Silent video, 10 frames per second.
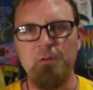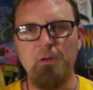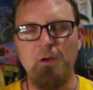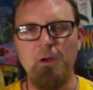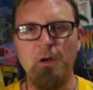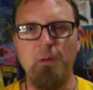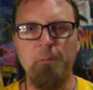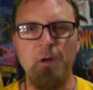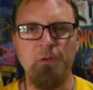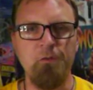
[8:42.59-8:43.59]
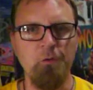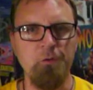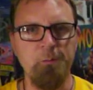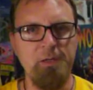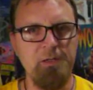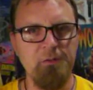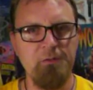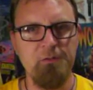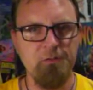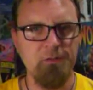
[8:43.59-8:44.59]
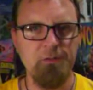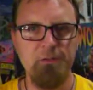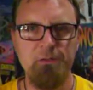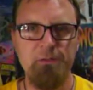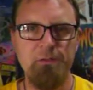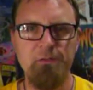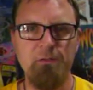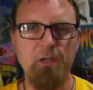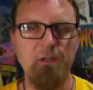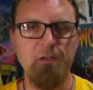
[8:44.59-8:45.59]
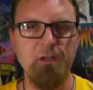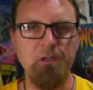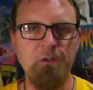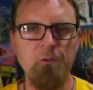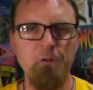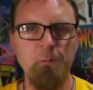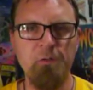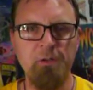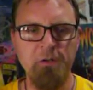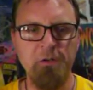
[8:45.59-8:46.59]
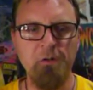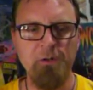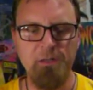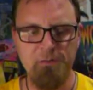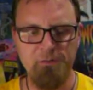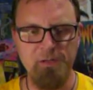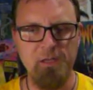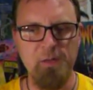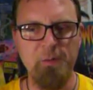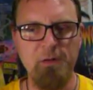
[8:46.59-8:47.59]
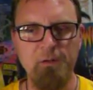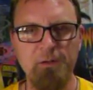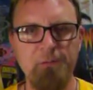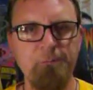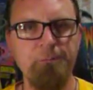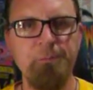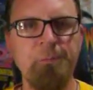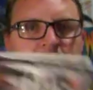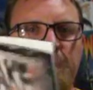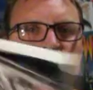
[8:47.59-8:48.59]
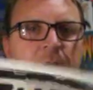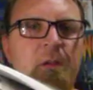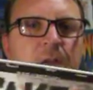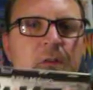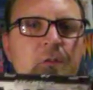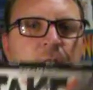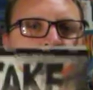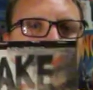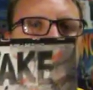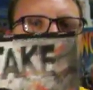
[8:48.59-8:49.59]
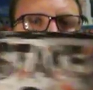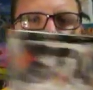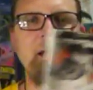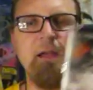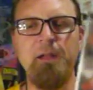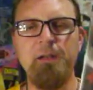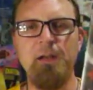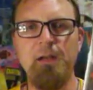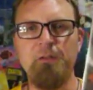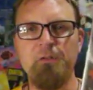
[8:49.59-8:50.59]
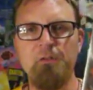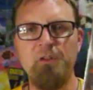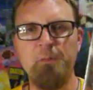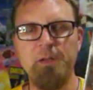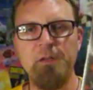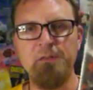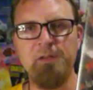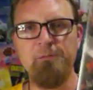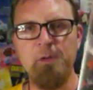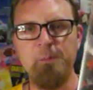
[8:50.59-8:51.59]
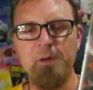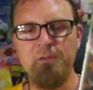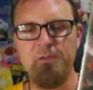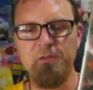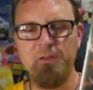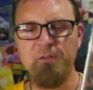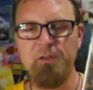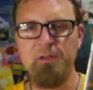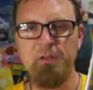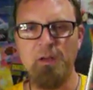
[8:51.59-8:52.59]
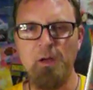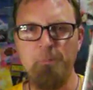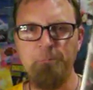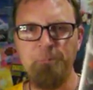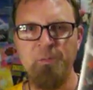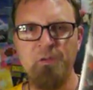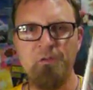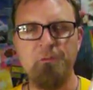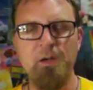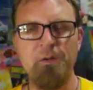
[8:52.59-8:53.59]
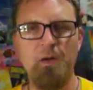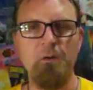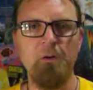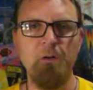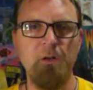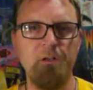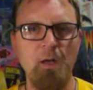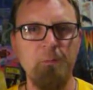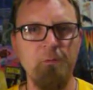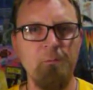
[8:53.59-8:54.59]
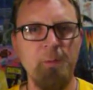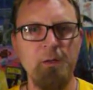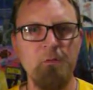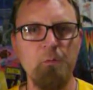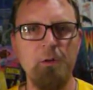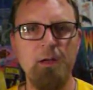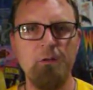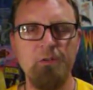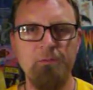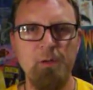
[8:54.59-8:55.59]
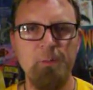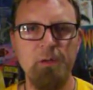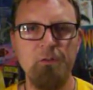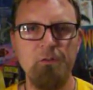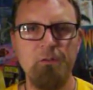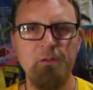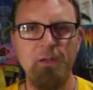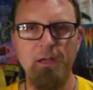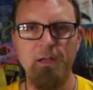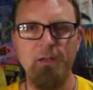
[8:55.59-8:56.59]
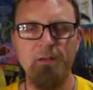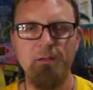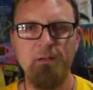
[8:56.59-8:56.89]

on social medias, kind of like a YouTube scenario, I guess, they came out on social media, and so she's been hunting vampires ever since then. She found out her adoptive parents were actually vampires, and